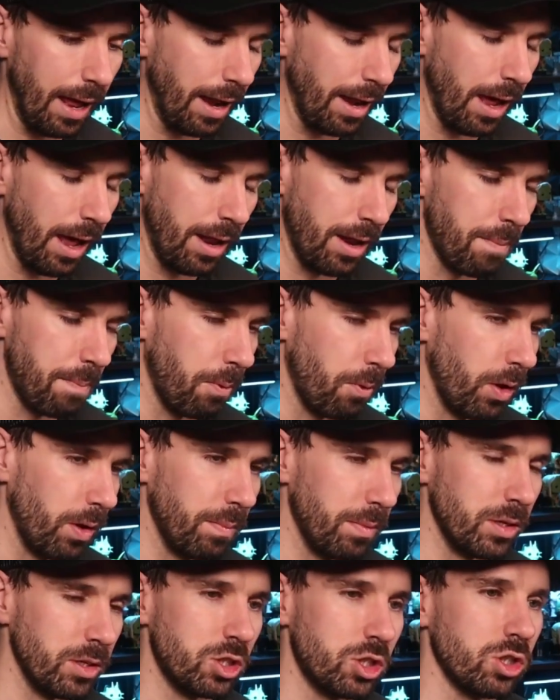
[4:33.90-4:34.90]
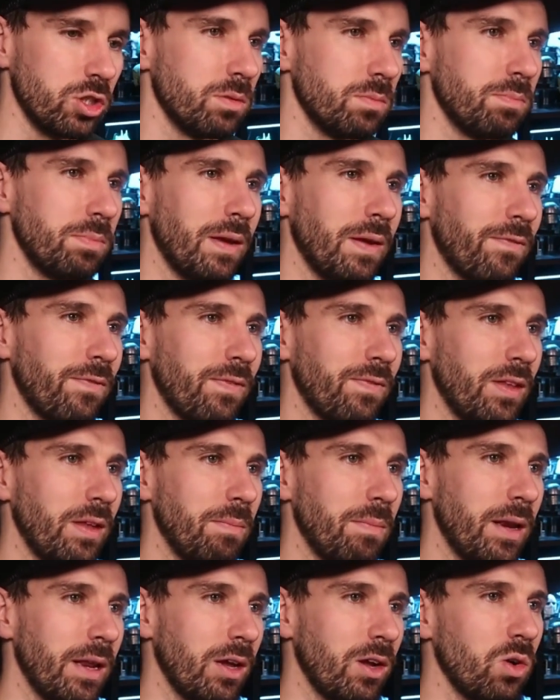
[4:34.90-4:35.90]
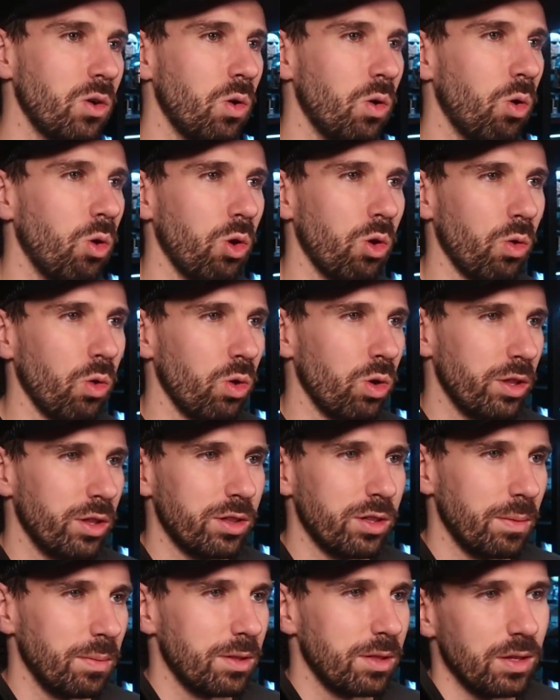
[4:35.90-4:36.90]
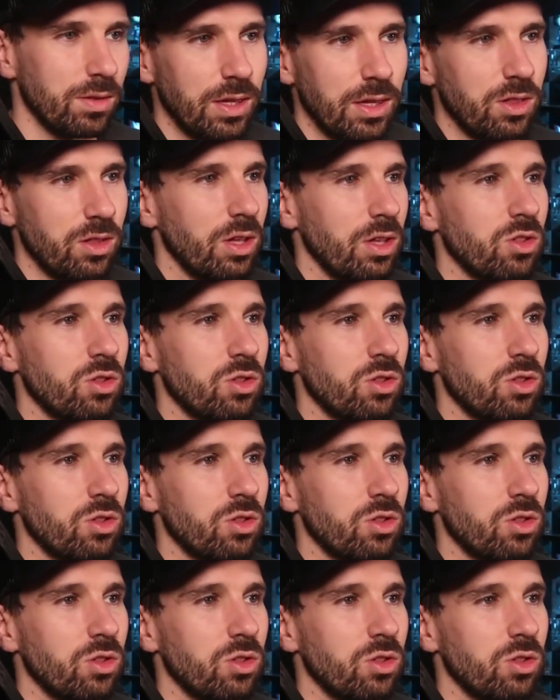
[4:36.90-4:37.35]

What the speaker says: an appointment shouldn't be a 15-minute call or all of this type of stuff. That's